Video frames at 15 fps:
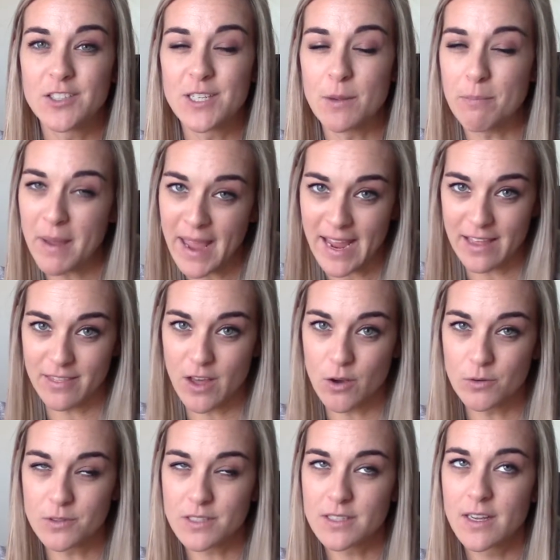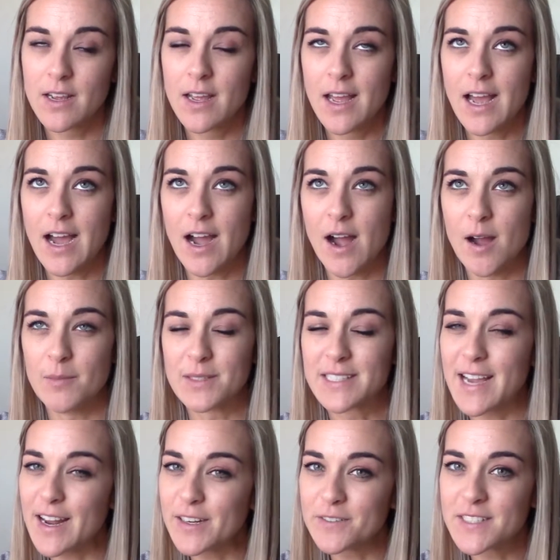to pay those. Um, it's
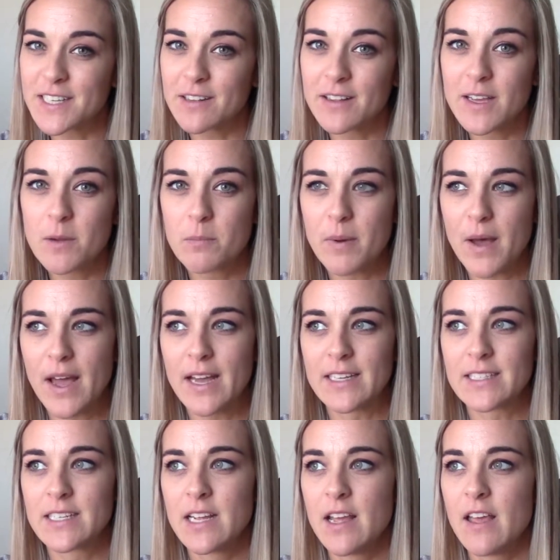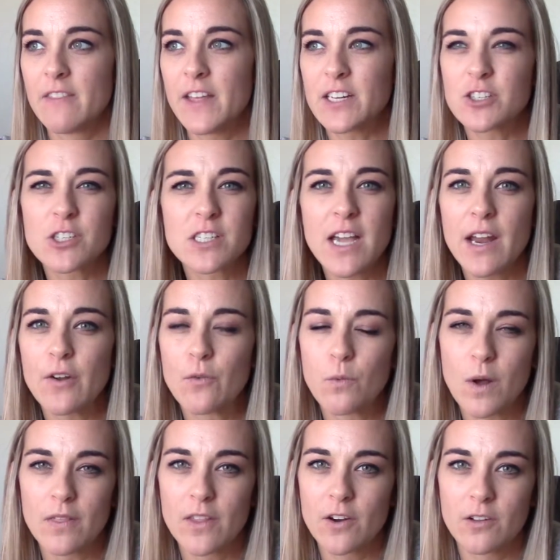kind of silly, but that's just kind of
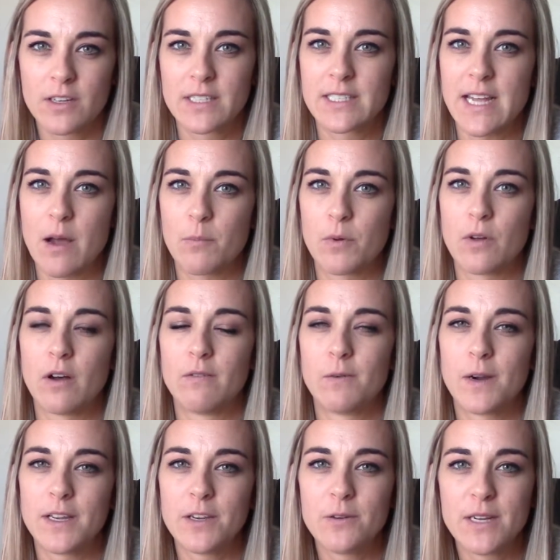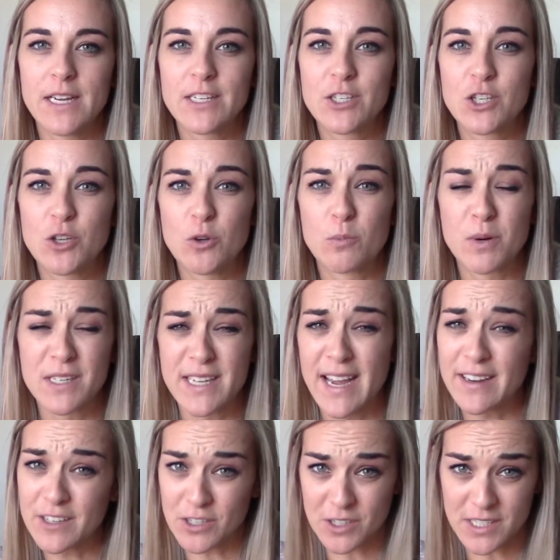one little example of what you need to
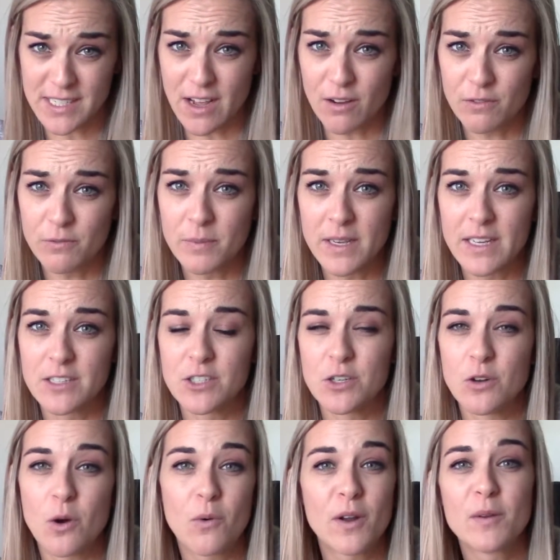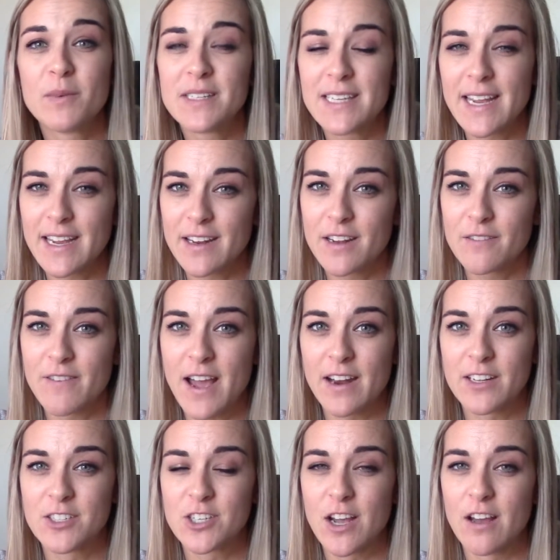protect yourself because you don't want to be taken
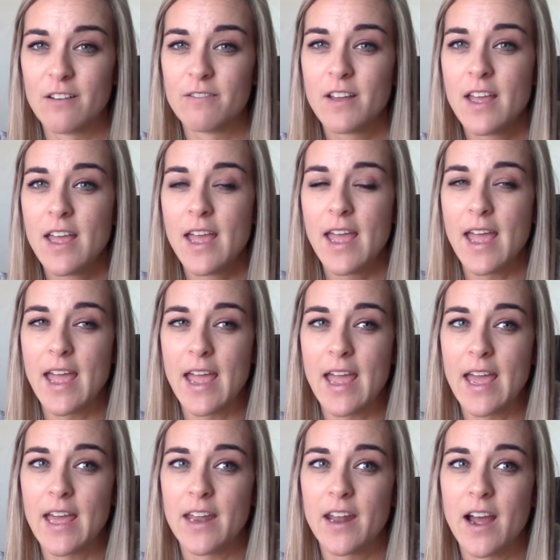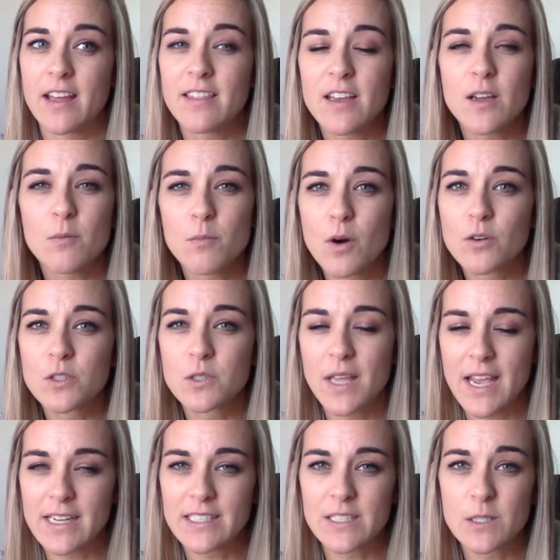advantage of. And I think in most
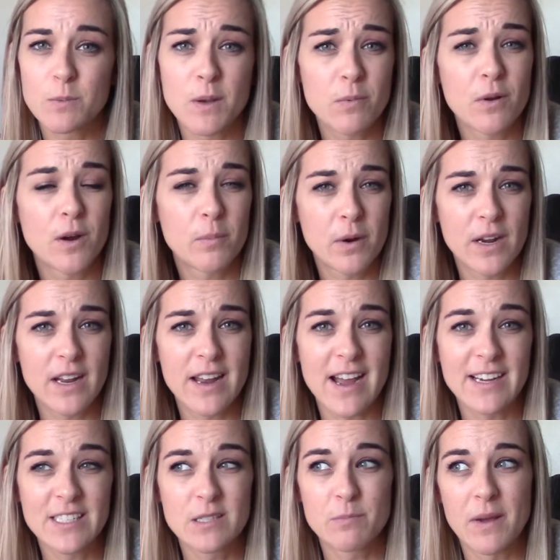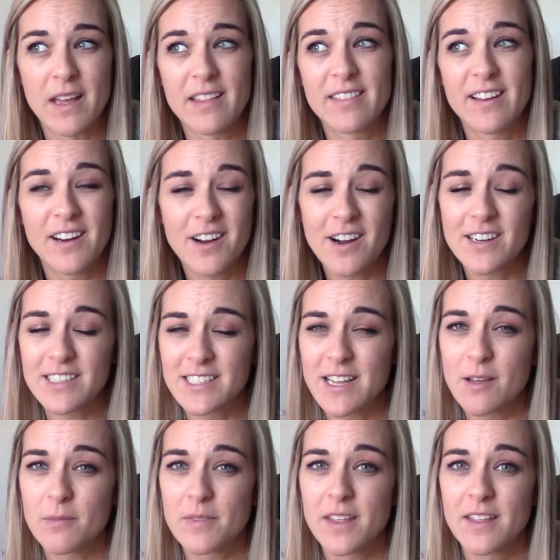cases people are pretty nice, but there are
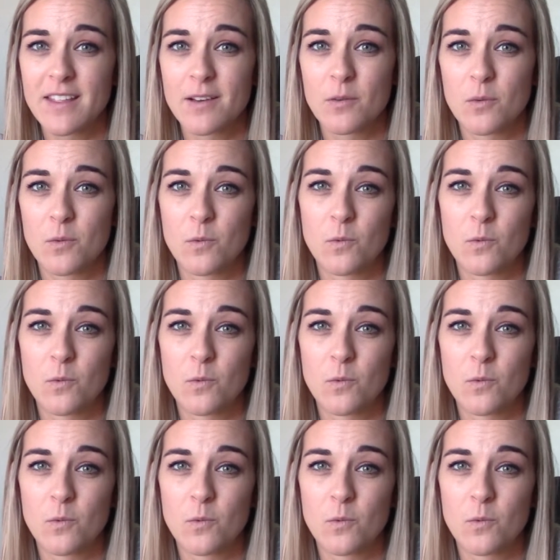some that